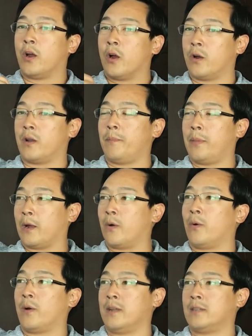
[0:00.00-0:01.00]
hurt
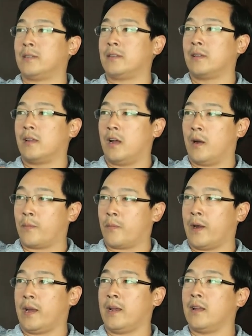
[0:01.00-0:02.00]
Bitcoin's
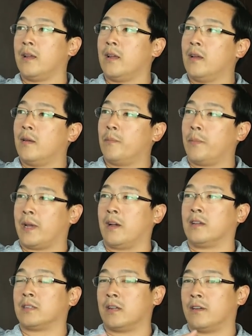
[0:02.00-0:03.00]
upgrade
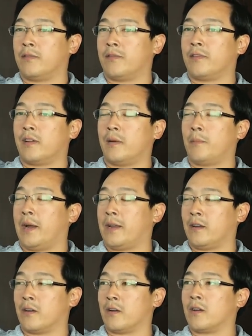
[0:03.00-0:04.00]
because of
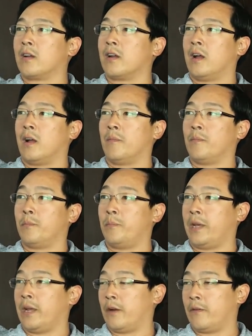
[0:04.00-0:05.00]
miner
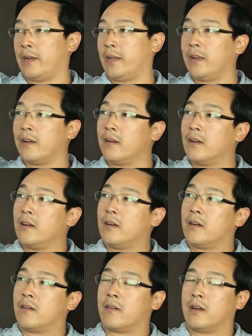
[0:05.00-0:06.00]
being greedy.
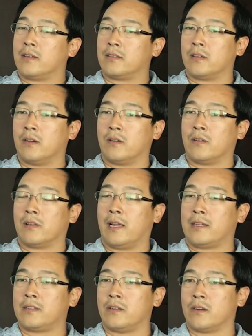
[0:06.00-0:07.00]
Right? So
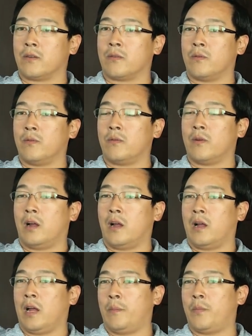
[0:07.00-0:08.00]
last year
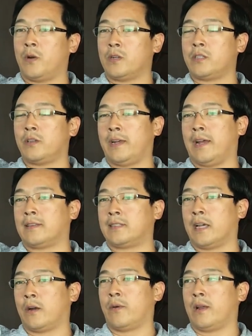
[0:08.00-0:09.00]
I pushed to get
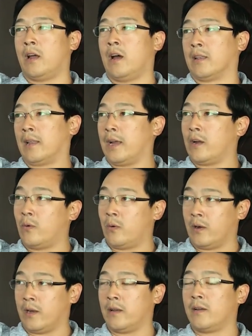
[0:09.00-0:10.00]
SegWit on
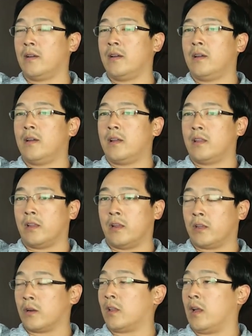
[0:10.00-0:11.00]
Litecoin.
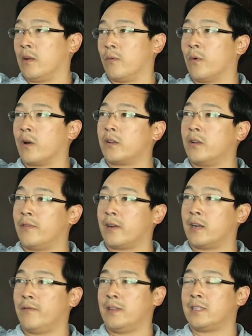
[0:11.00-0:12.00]
It took a lot of work to
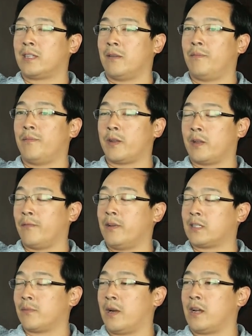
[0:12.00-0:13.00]
convince the
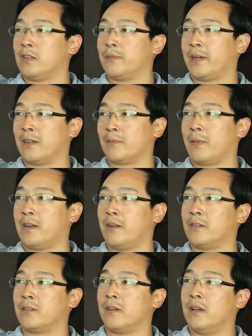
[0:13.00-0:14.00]
miners, because
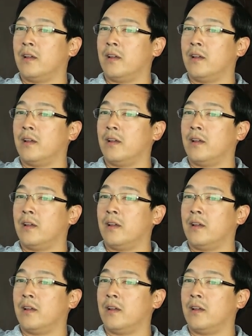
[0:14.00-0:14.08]
miners